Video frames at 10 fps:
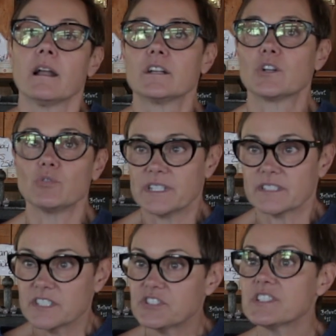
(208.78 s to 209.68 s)
Golden
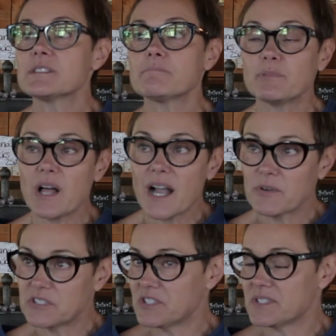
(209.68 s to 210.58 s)
Delicious block,
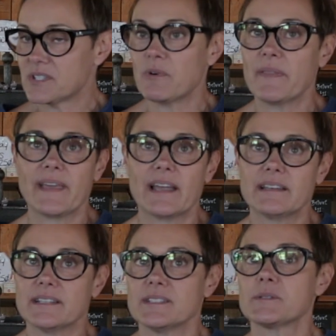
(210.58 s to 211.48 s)
which is the one that
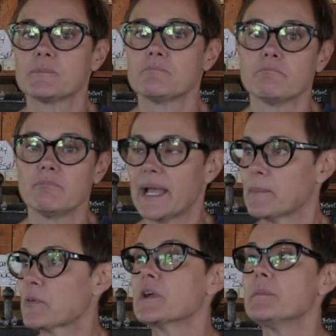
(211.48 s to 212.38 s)
is like
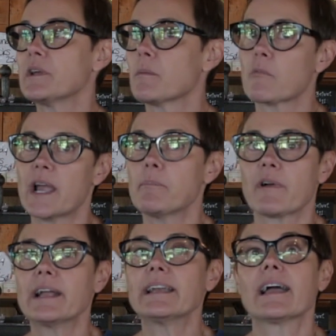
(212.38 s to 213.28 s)
premium ripe
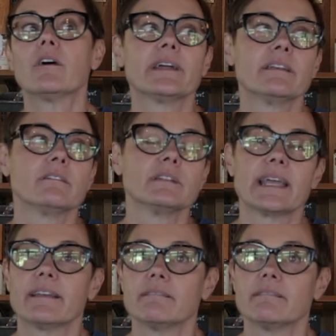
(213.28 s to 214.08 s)
right now and